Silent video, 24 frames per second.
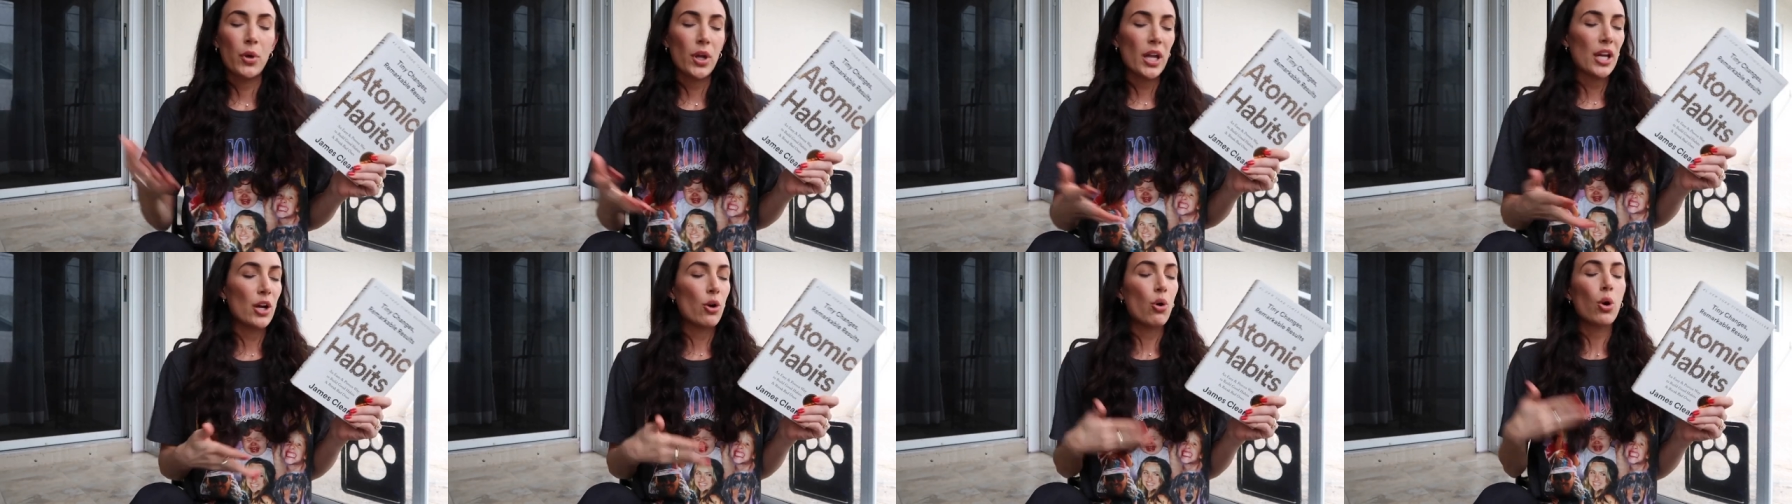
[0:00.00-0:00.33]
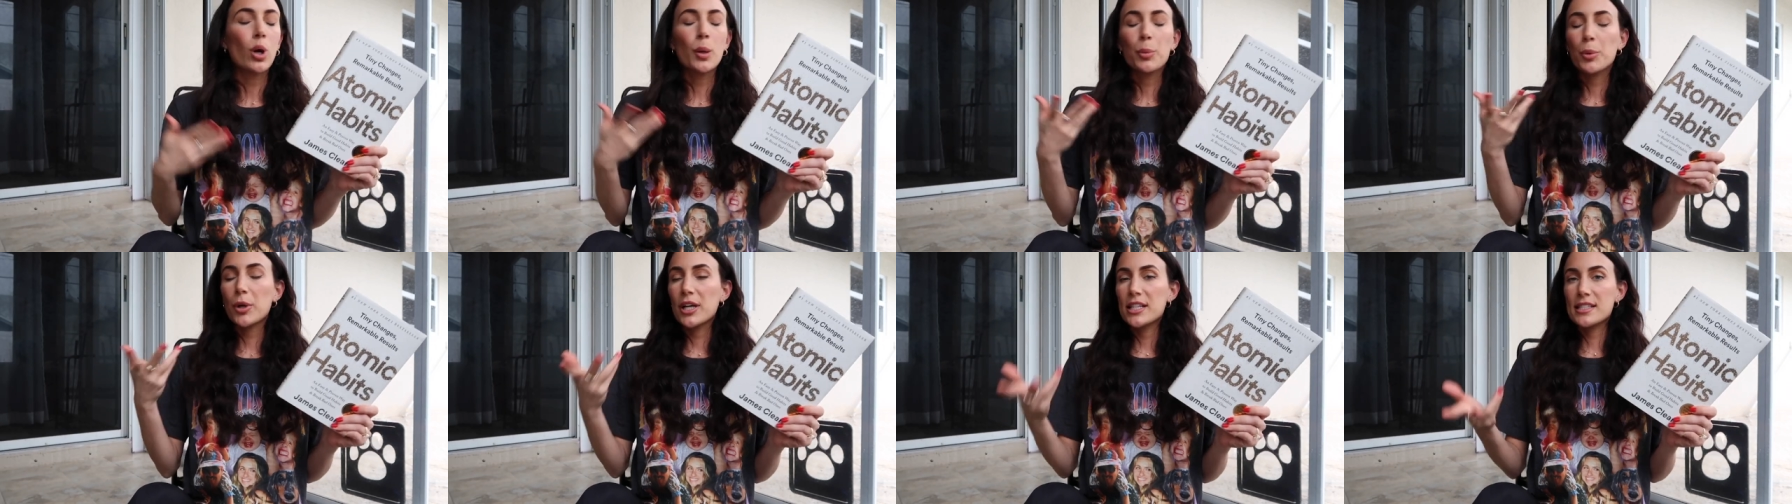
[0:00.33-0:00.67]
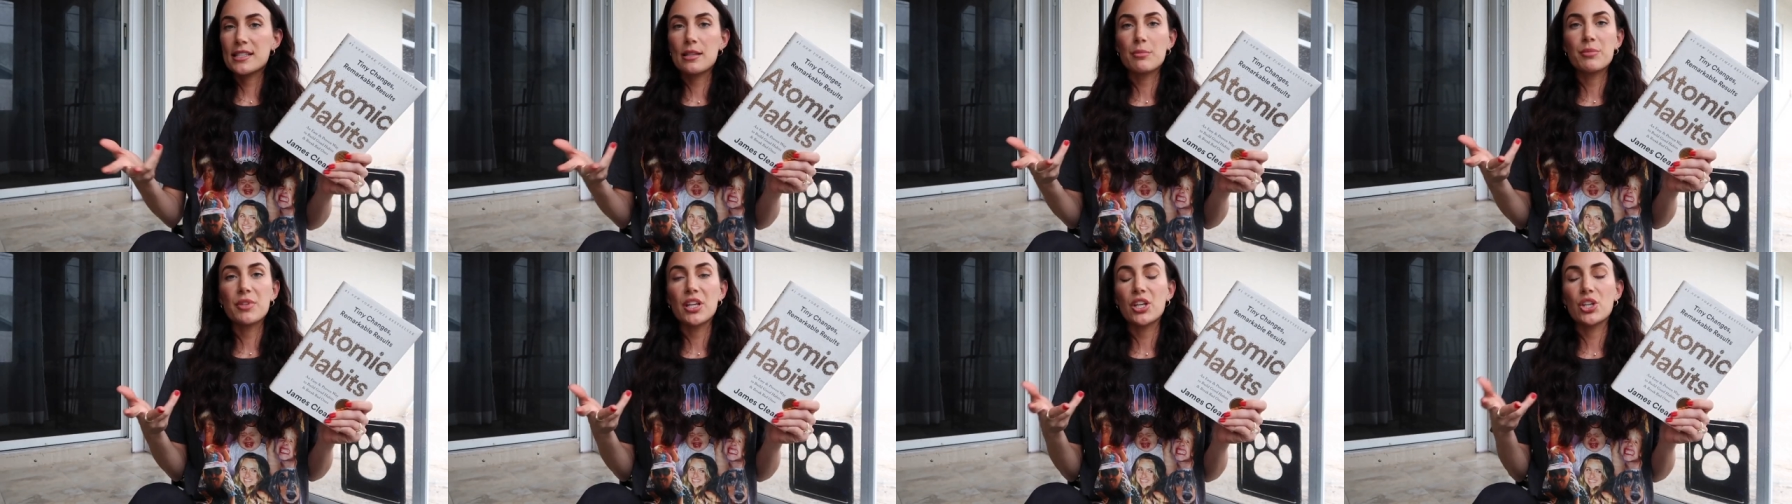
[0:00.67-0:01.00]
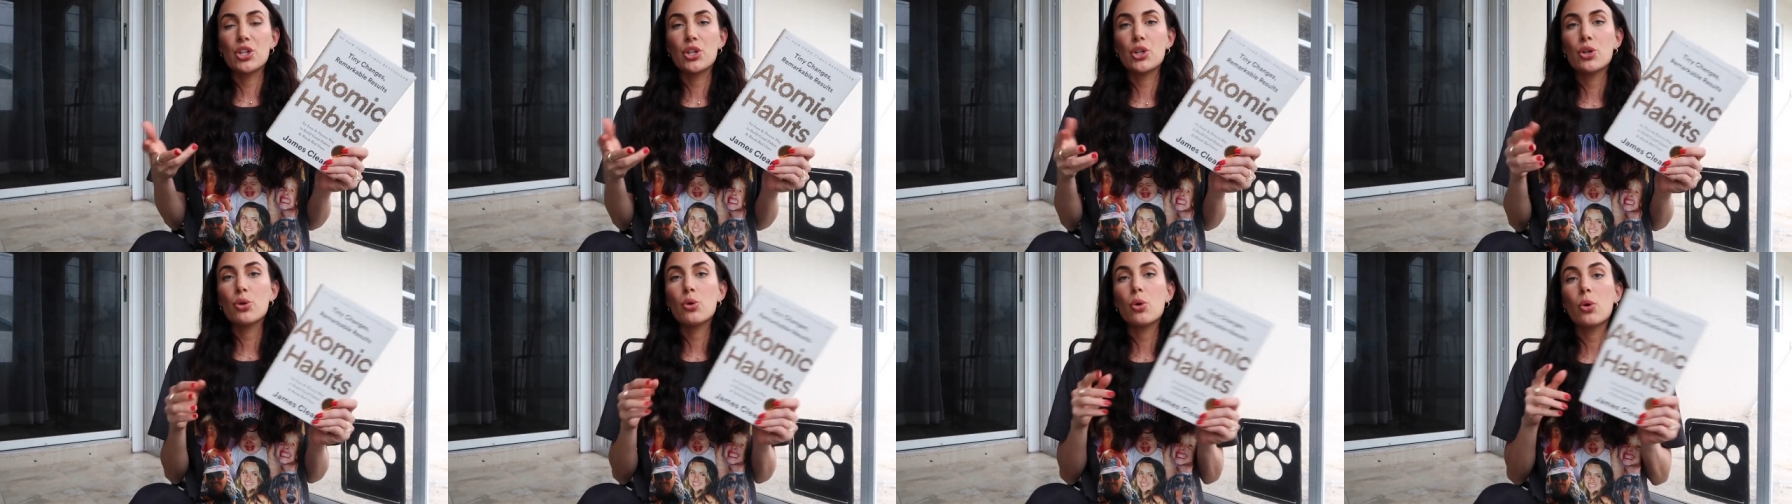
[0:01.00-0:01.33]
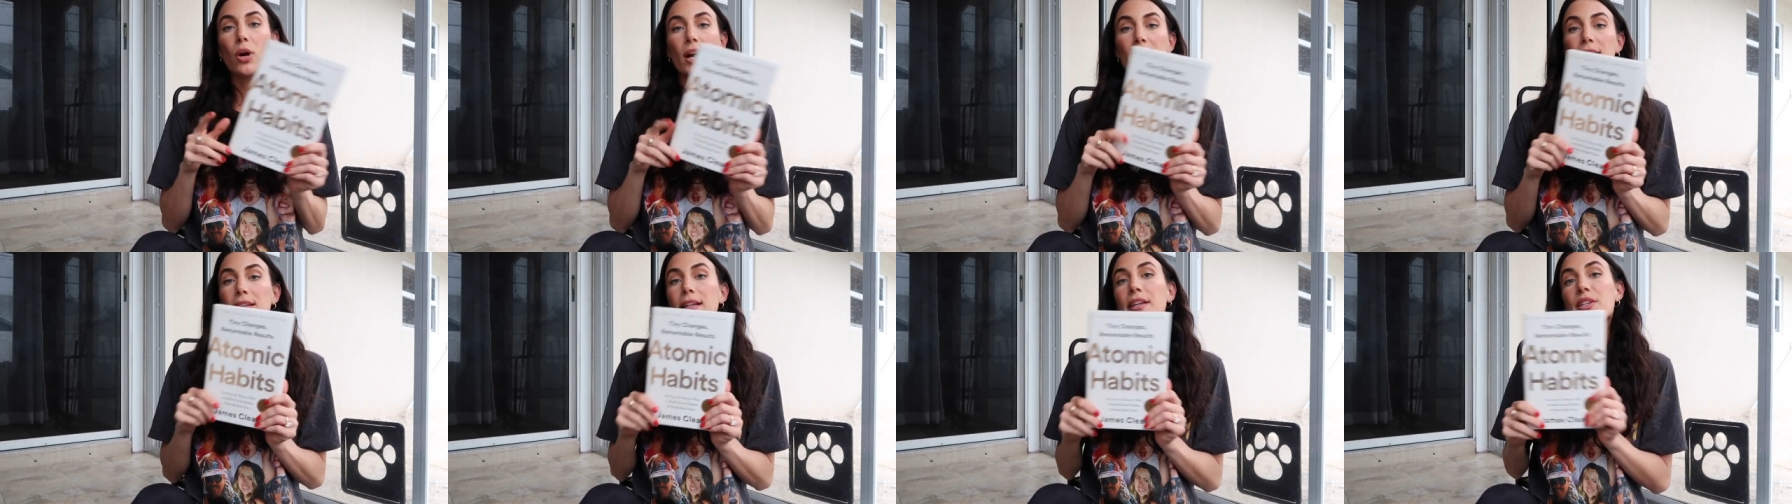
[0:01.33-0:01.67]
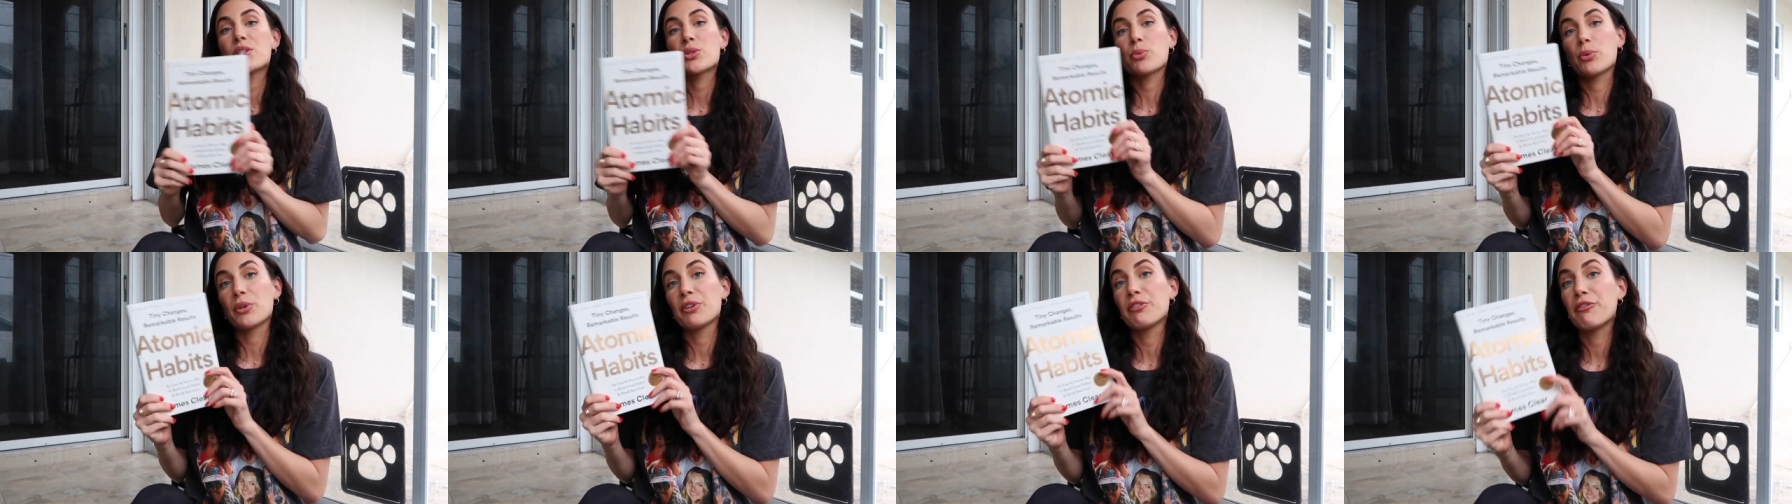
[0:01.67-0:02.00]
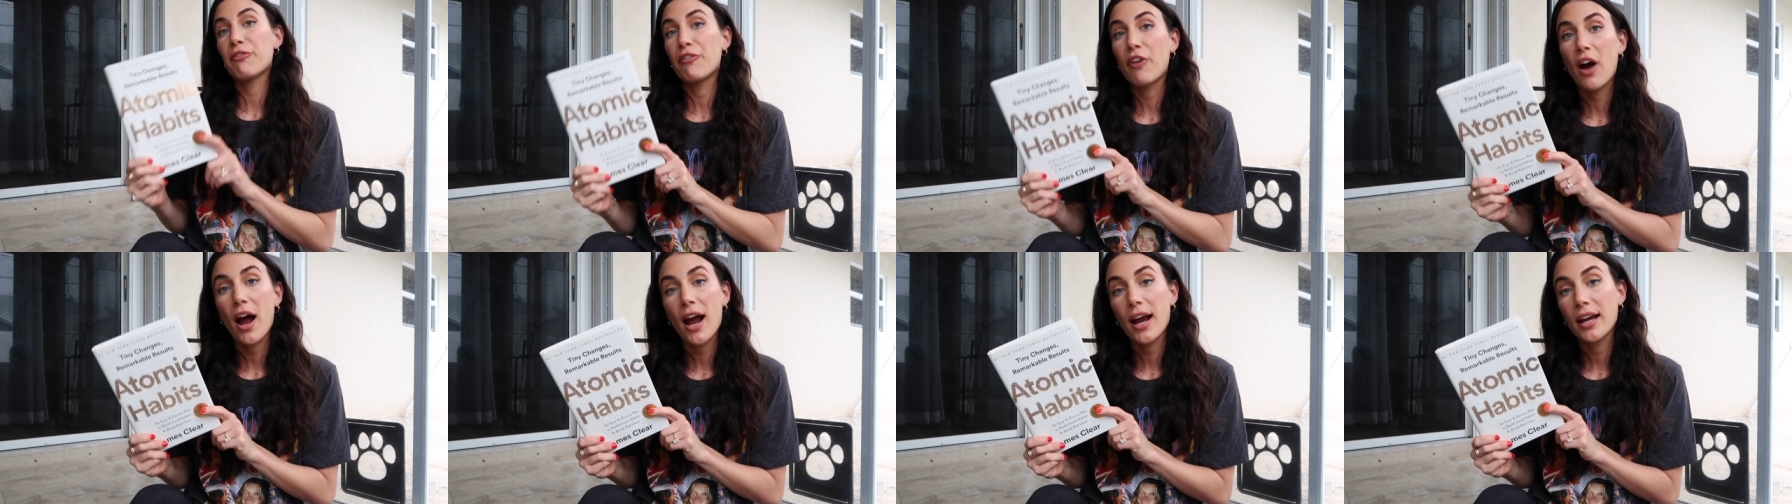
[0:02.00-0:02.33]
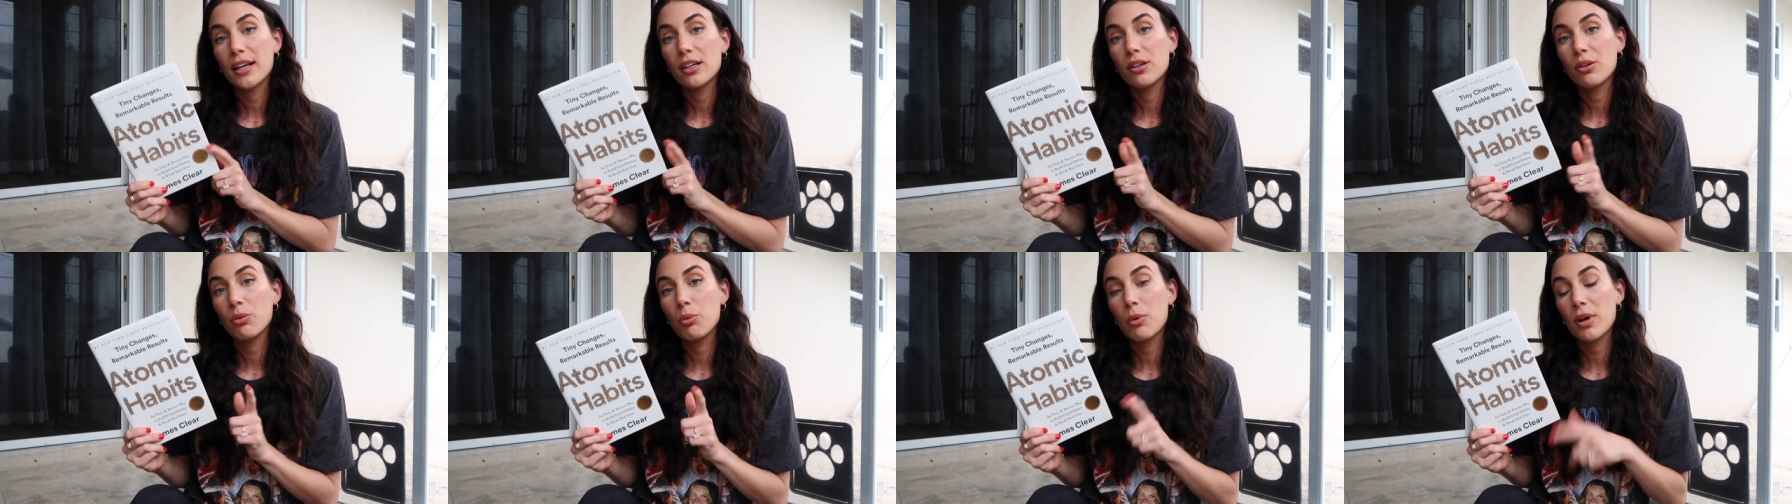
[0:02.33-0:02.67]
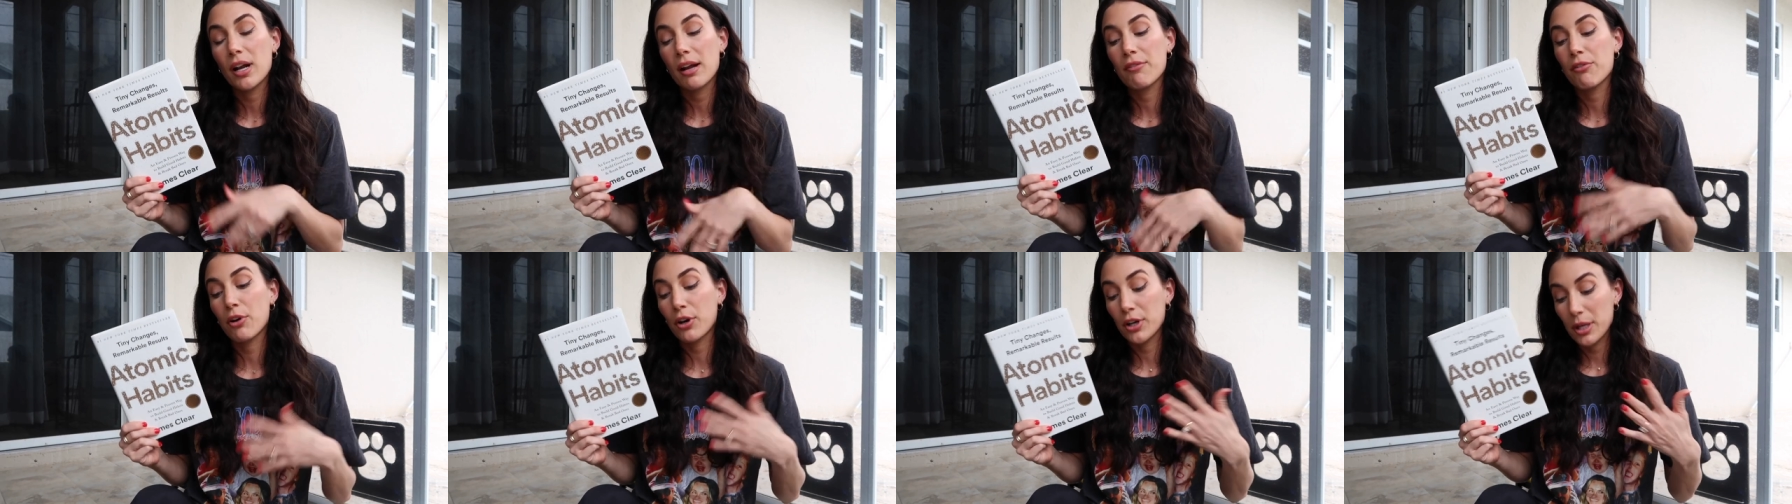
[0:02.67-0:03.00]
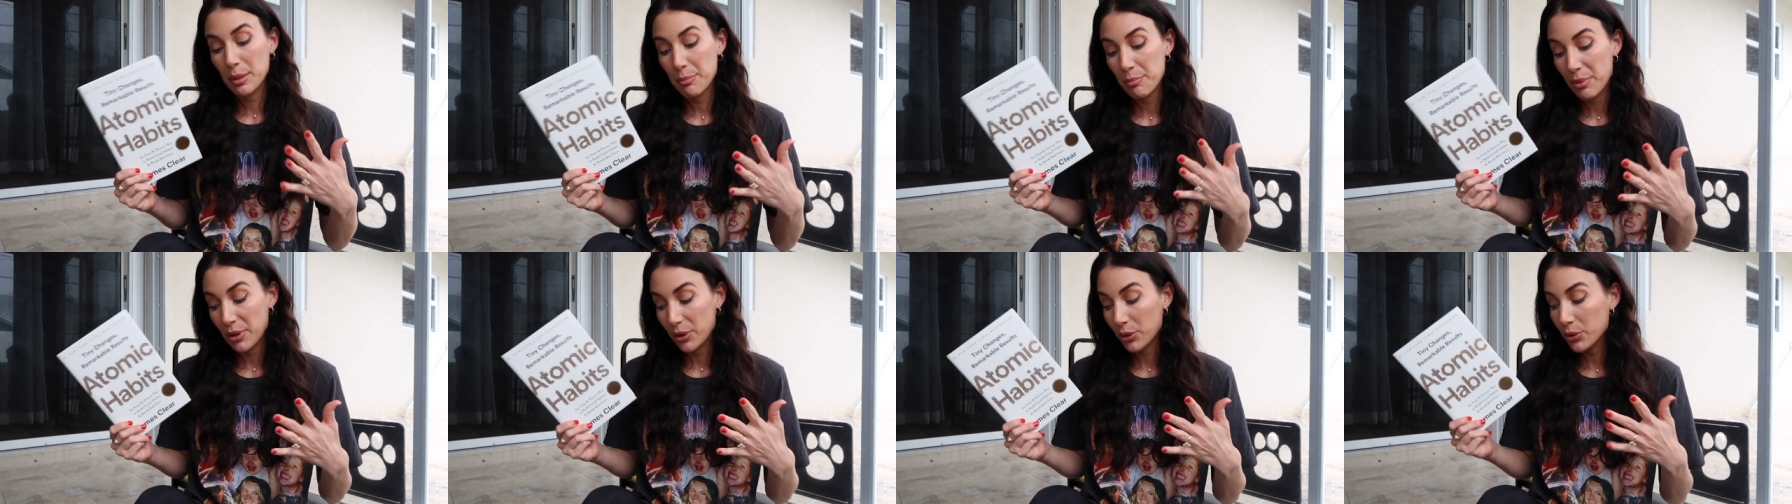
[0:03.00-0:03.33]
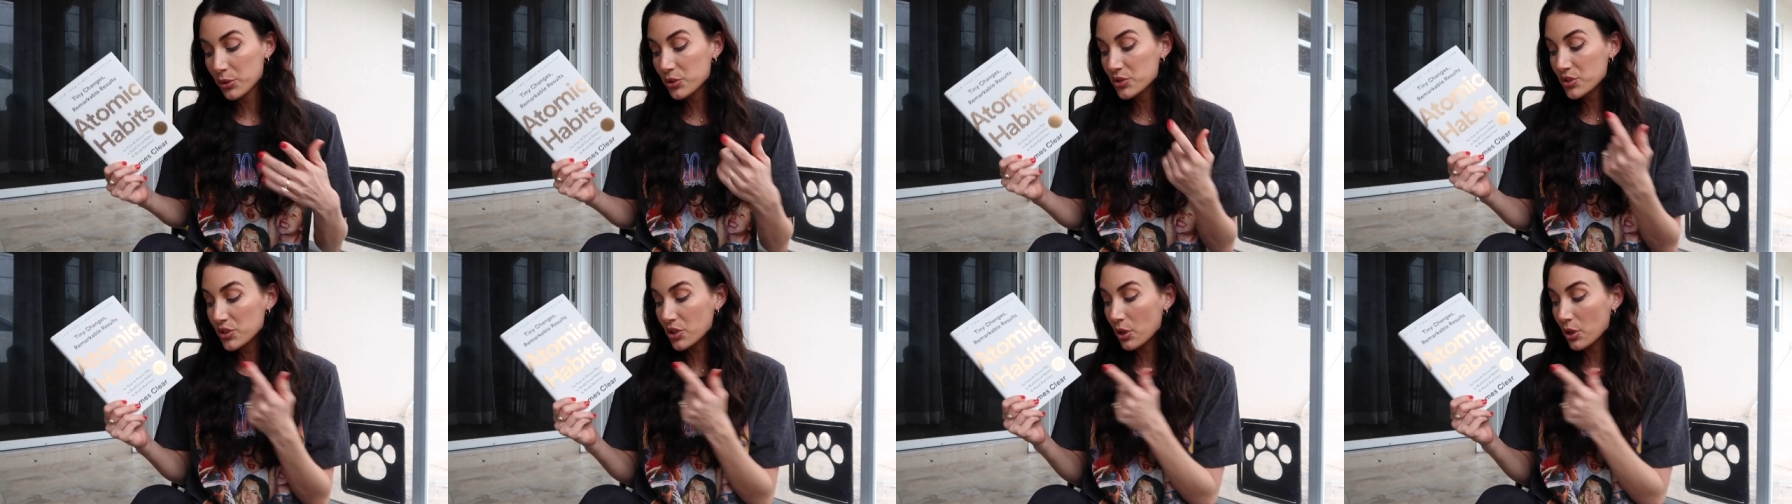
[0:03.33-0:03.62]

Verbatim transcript: incorporate something new or at least refine what I've already built.